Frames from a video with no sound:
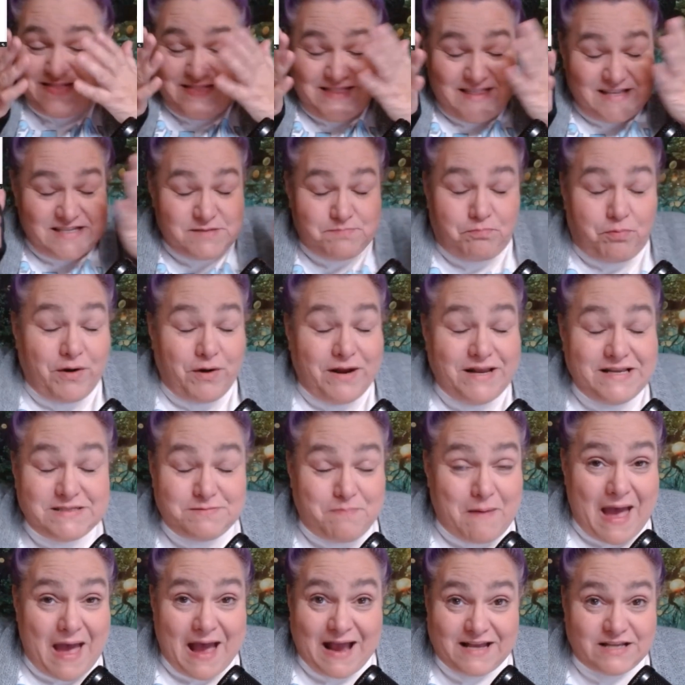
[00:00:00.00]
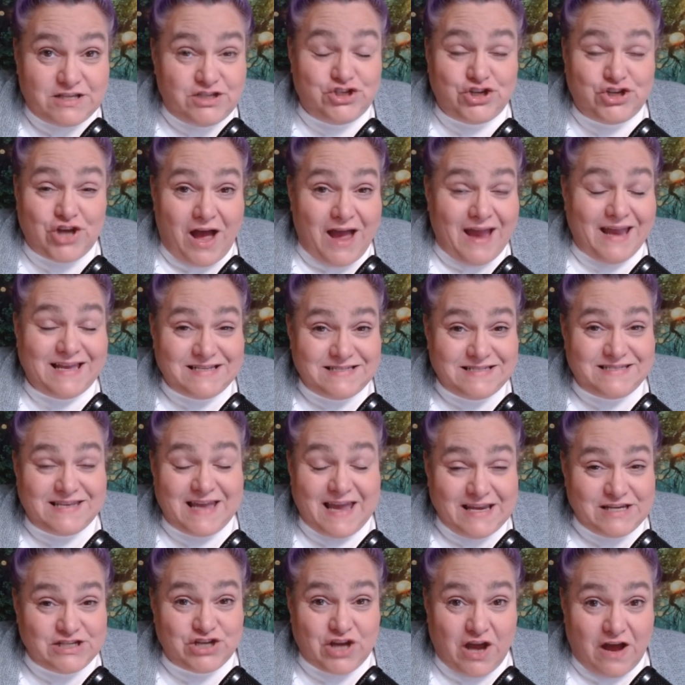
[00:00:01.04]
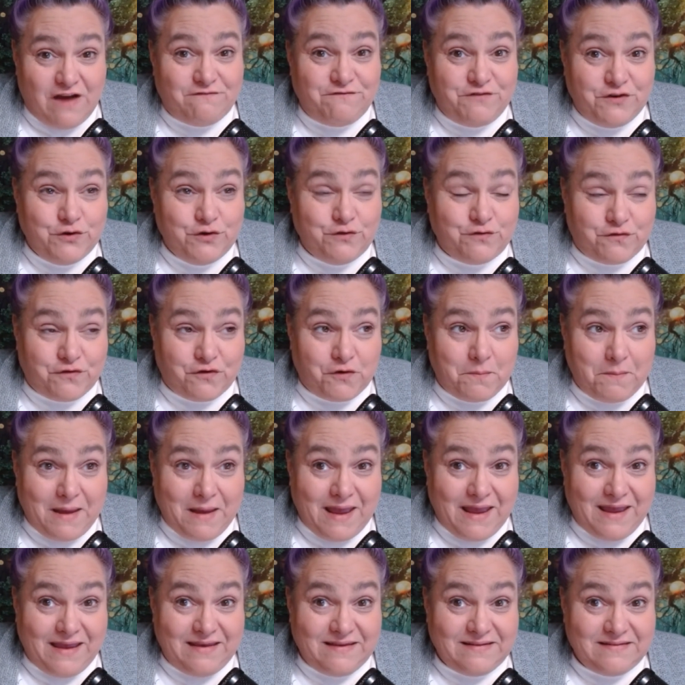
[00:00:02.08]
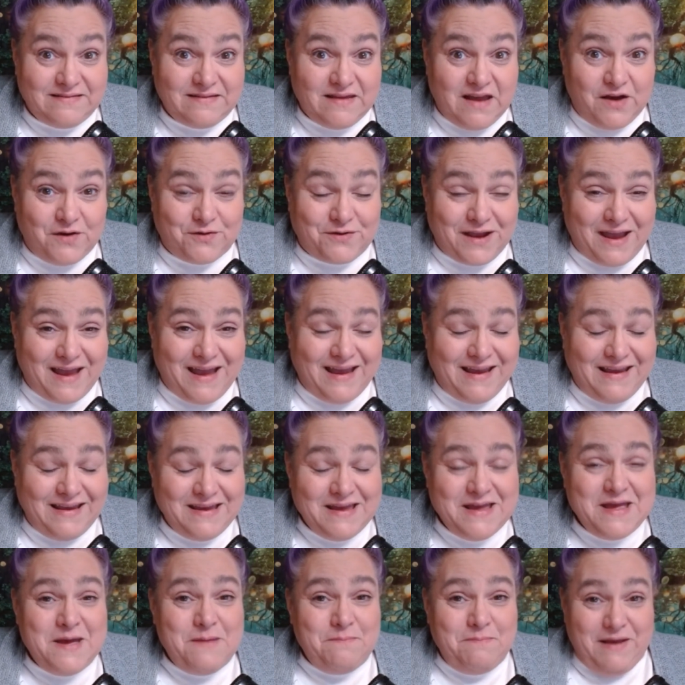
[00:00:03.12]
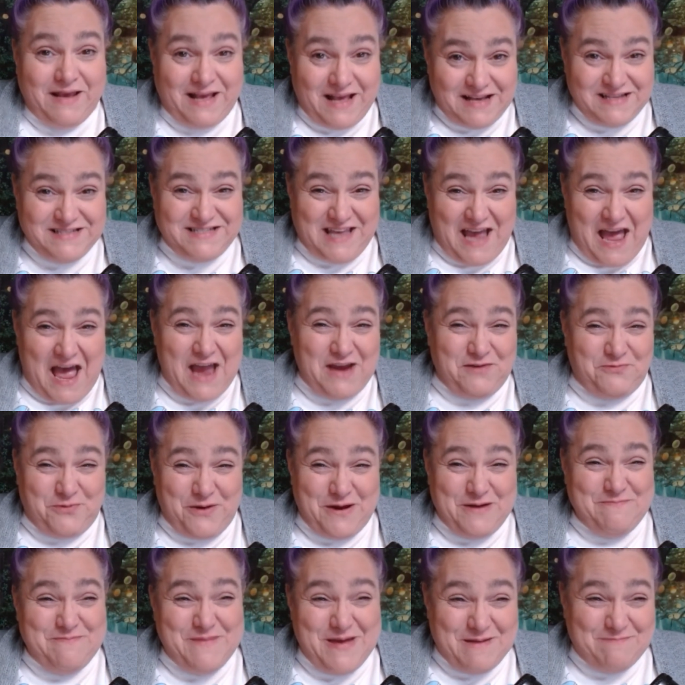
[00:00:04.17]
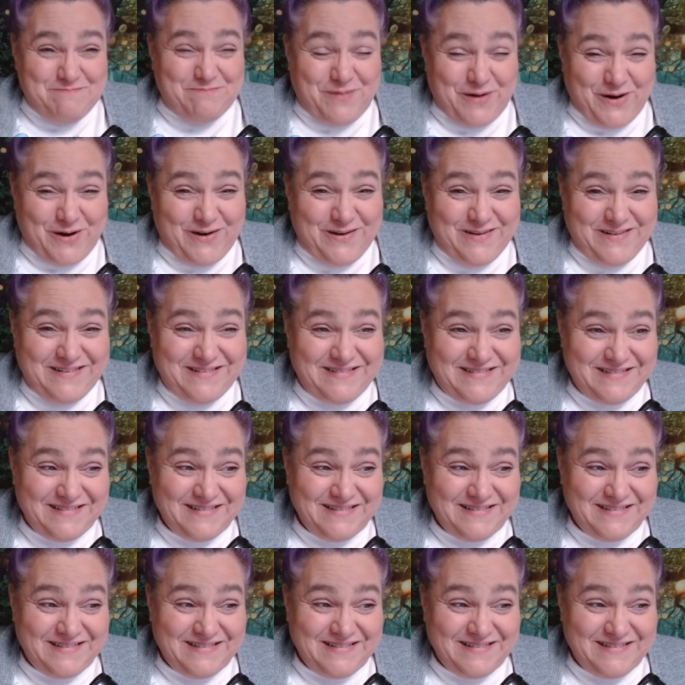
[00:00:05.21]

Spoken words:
this brings back a giant deja vu for me, okay? Because I remember